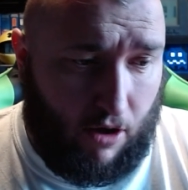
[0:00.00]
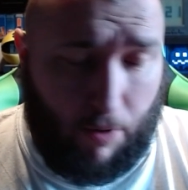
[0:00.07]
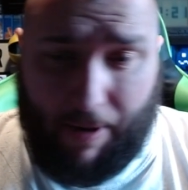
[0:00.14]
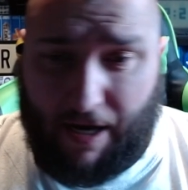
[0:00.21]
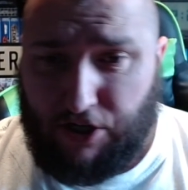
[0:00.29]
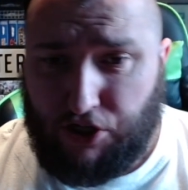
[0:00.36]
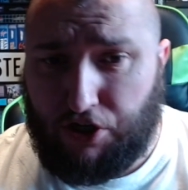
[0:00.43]

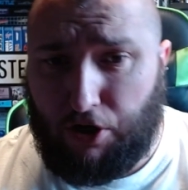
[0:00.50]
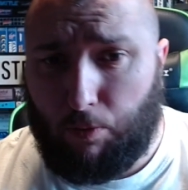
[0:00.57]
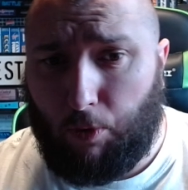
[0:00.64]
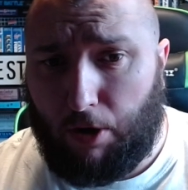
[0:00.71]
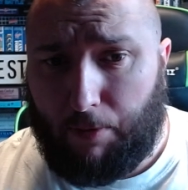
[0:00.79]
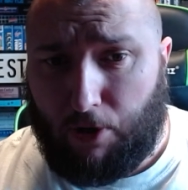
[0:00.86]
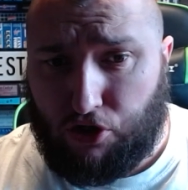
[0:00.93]
mentioned on one
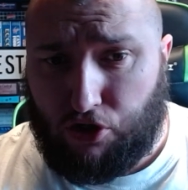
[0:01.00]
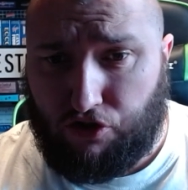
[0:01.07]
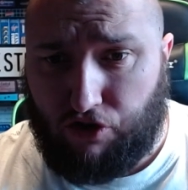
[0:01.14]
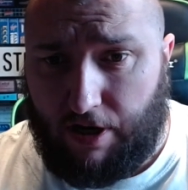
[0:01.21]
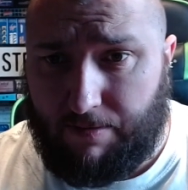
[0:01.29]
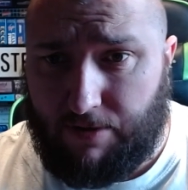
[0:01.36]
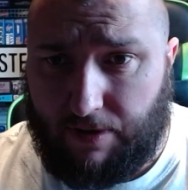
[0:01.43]
of my
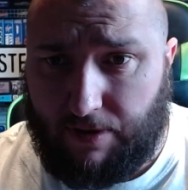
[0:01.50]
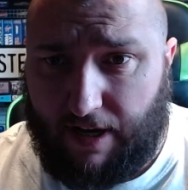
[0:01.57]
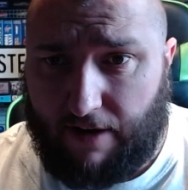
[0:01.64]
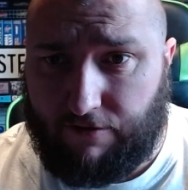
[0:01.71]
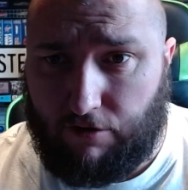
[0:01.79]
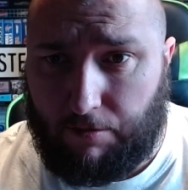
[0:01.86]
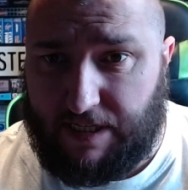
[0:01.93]
streams I was
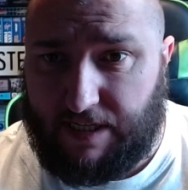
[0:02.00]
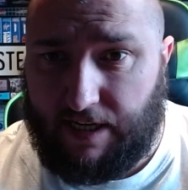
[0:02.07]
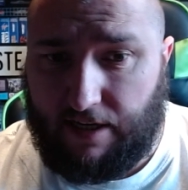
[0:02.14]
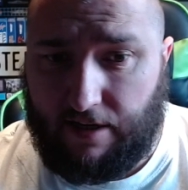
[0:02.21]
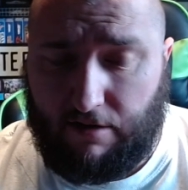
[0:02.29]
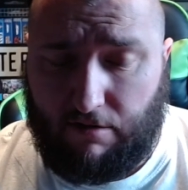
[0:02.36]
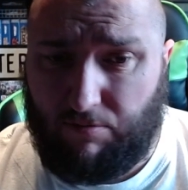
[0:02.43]
after a
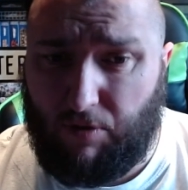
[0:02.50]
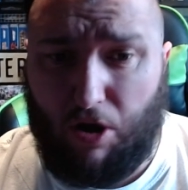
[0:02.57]
particular,